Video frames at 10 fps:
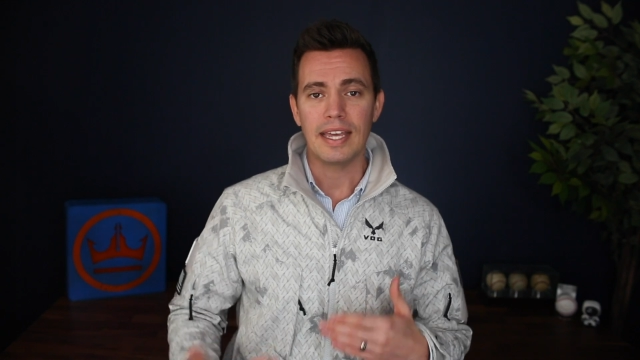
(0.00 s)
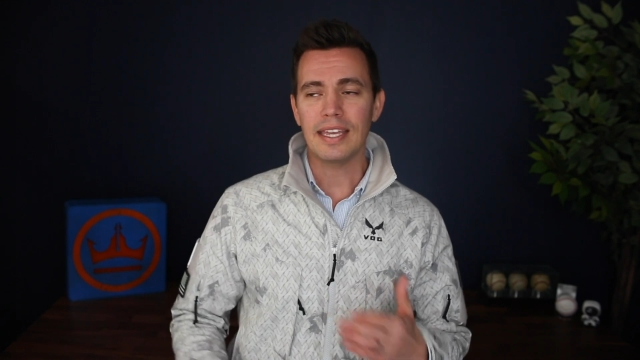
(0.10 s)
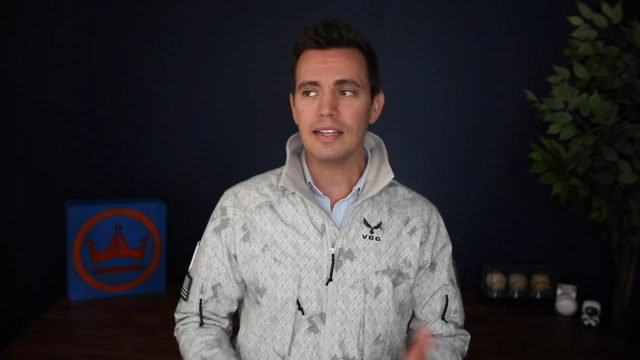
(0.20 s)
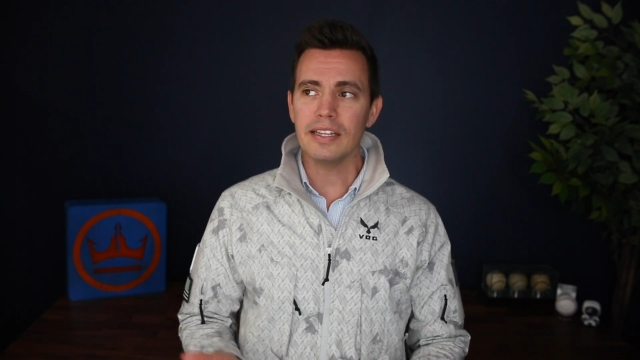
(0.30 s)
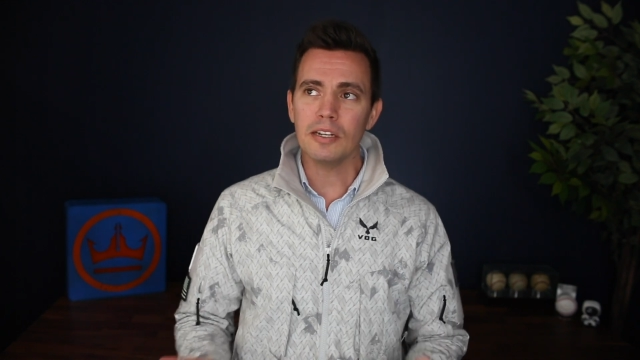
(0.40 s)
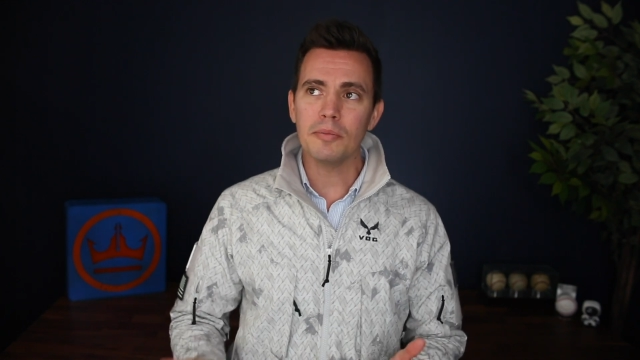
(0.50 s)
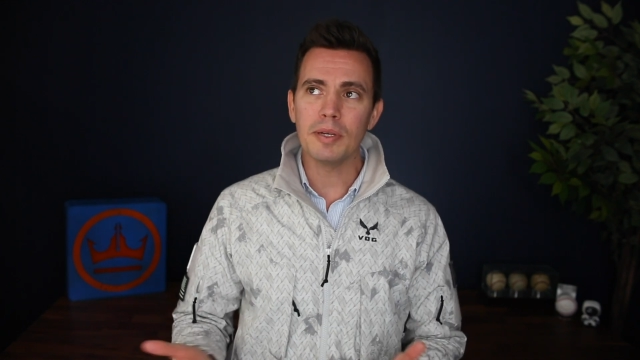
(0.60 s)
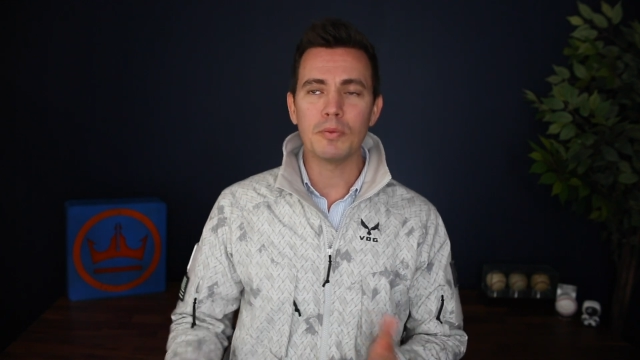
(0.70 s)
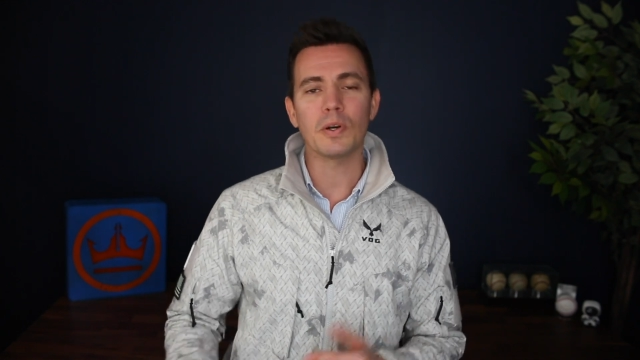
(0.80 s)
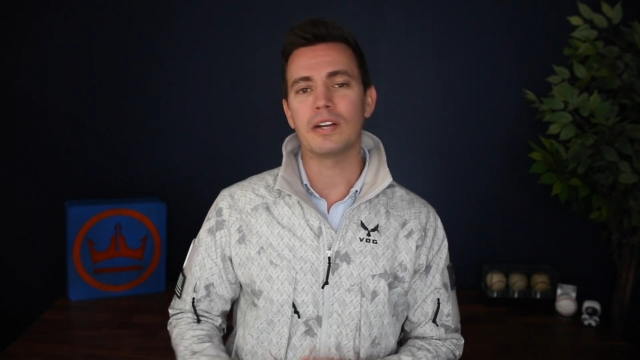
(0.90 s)
get a little
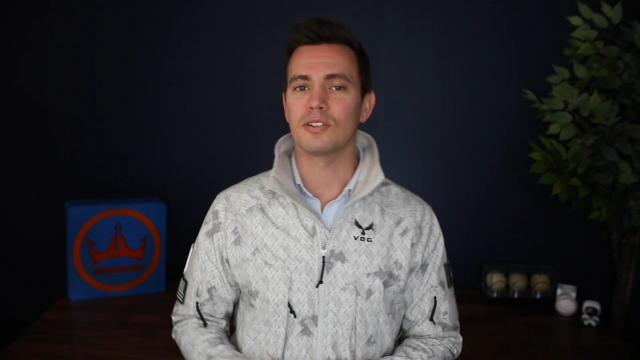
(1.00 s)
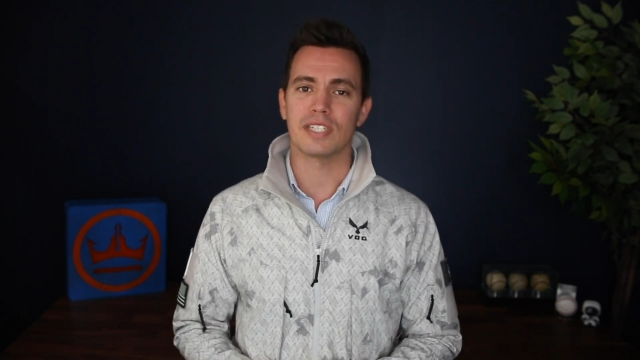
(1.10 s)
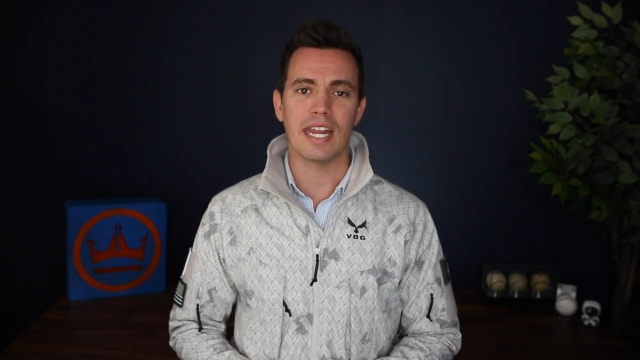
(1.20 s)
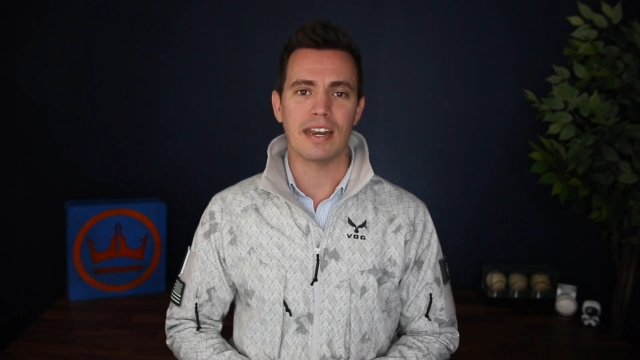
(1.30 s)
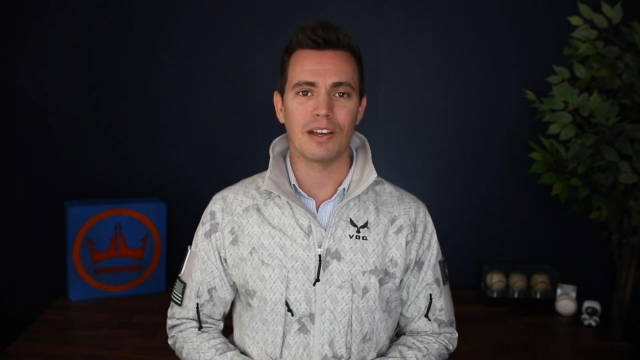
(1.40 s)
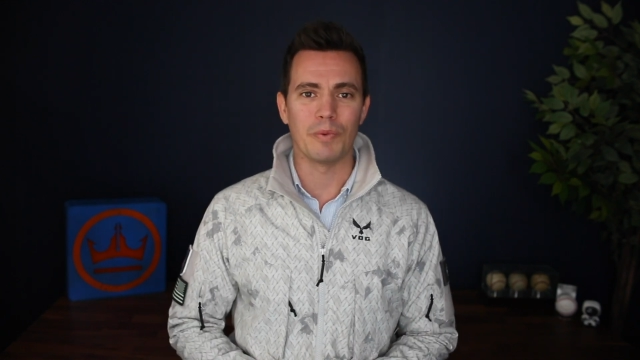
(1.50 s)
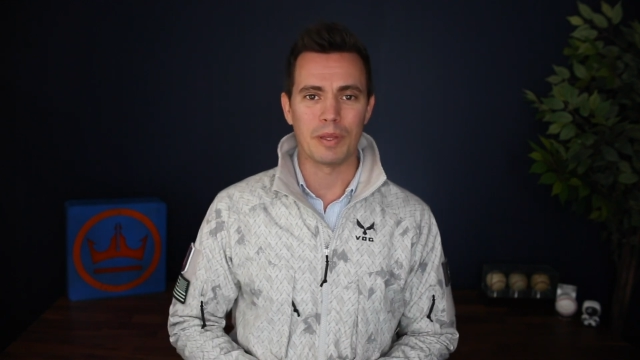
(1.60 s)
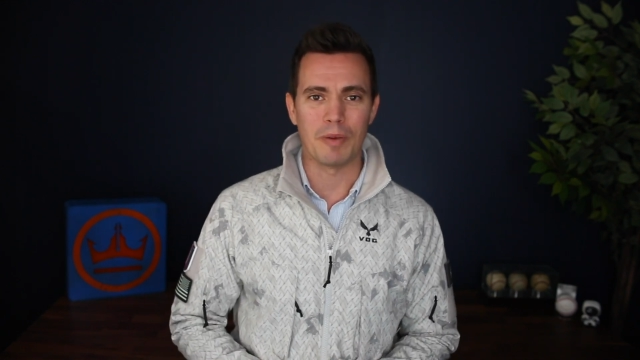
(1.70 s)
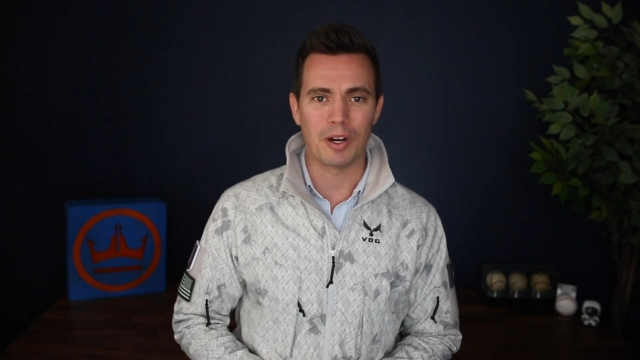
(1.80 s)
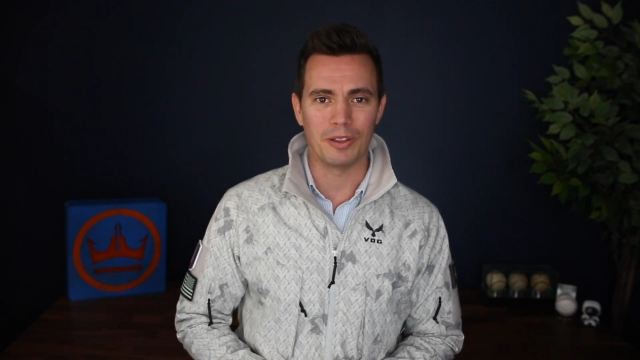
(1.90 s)
bit more understanding of
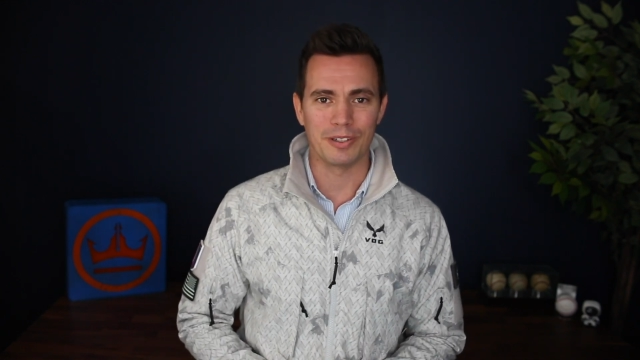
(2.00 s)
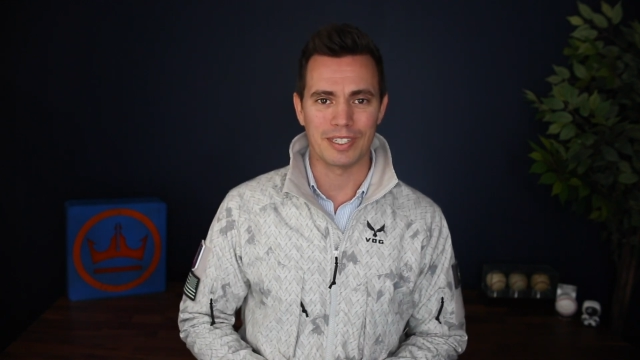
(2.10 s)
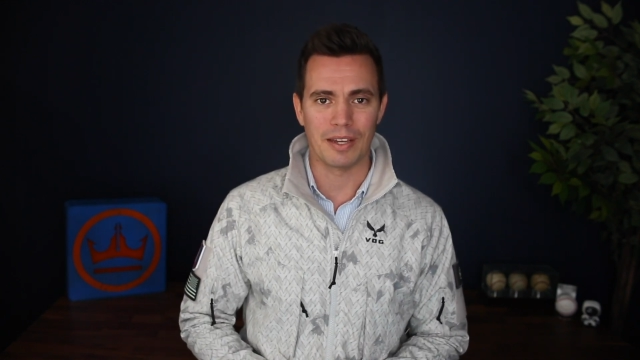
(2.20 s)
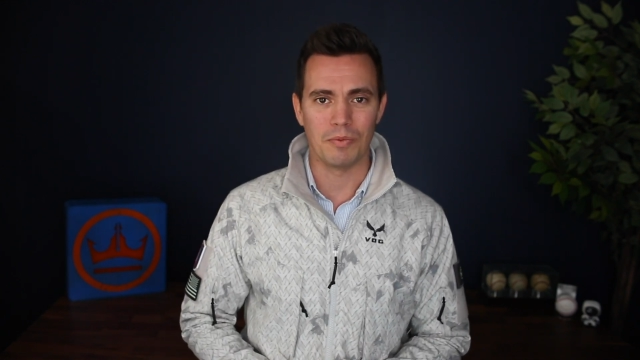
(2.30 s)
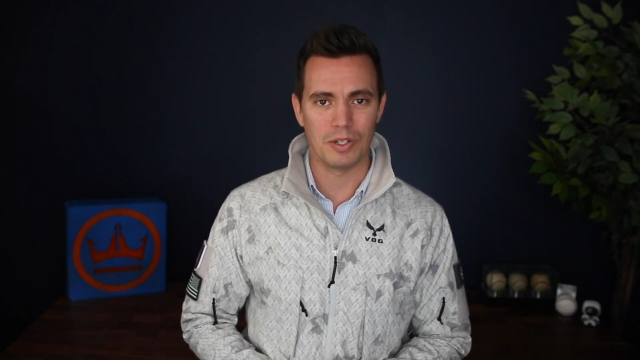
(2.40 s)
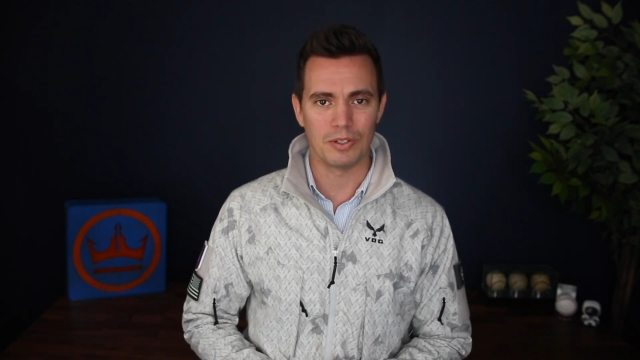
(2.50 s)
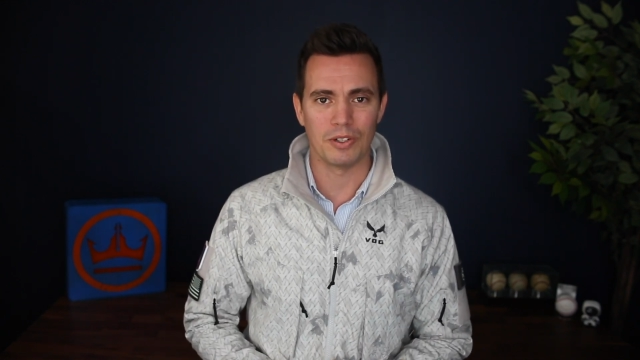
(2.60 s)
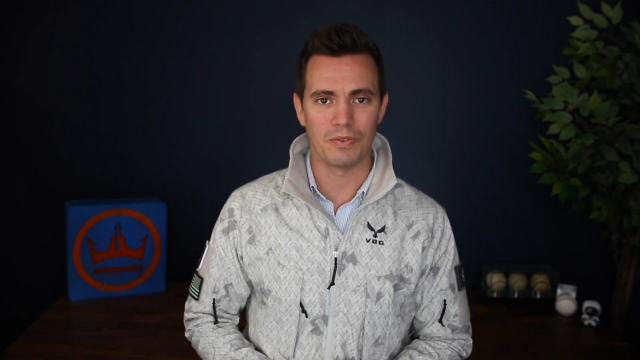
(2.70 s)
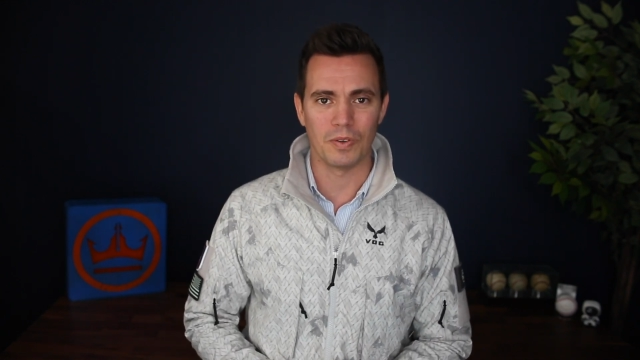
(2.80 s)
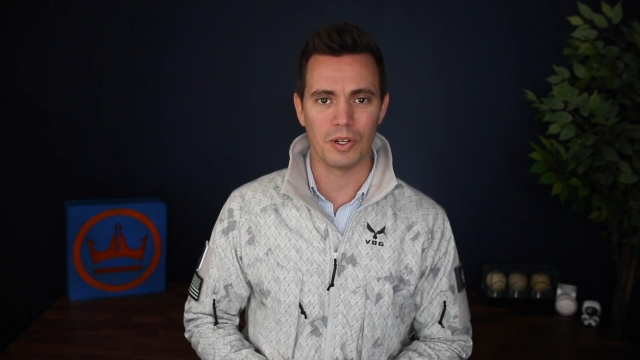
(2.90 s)
what the market looks like when you're
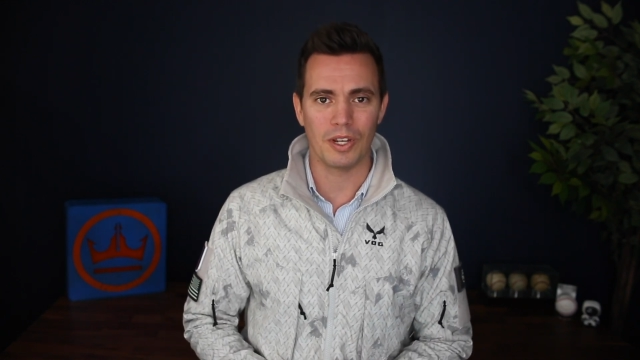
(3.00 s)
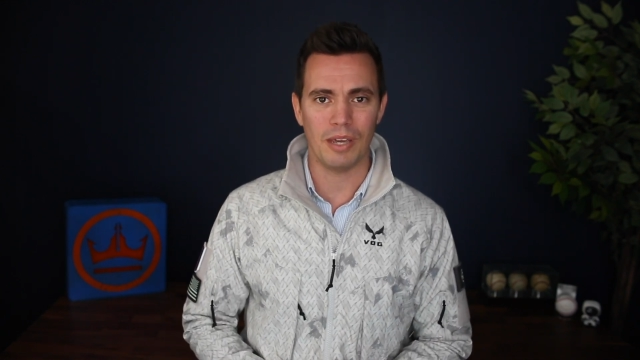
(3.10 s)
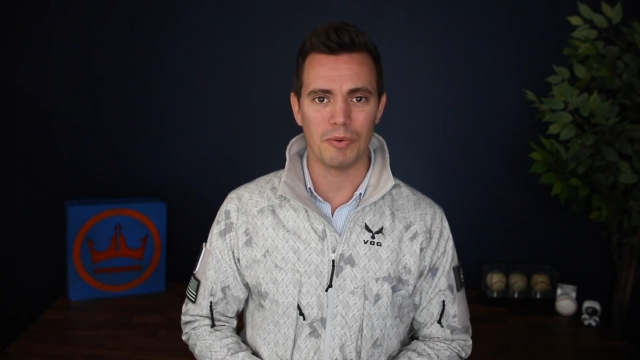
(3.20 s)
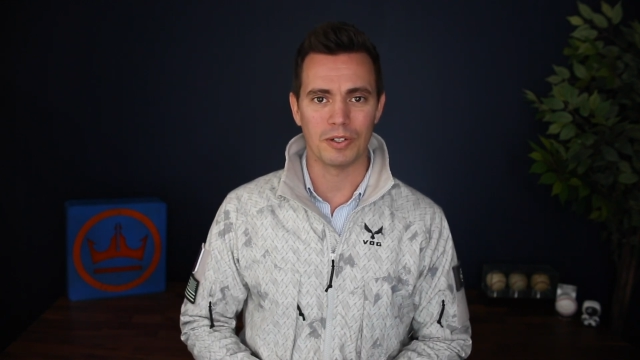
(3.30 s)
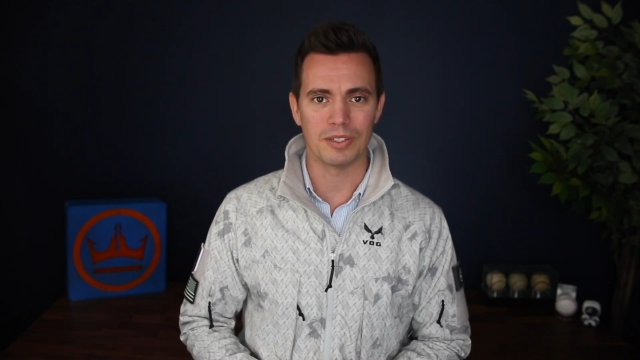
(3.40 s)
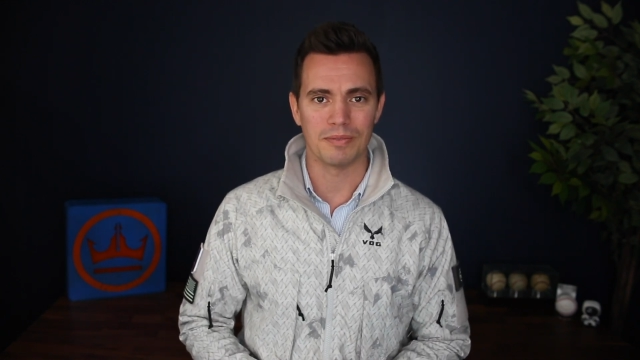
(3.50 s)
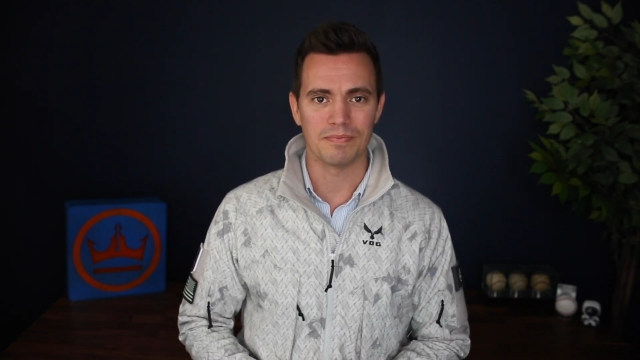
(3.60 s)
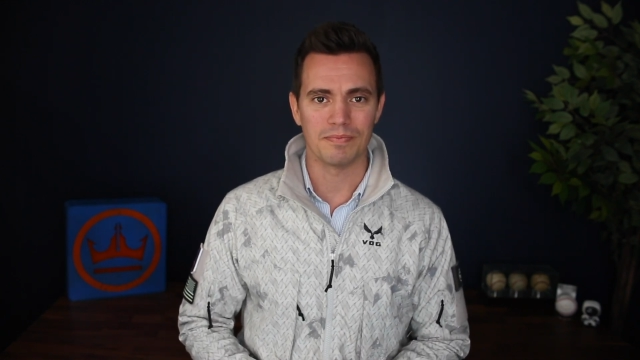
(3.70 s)
searching for your keywords.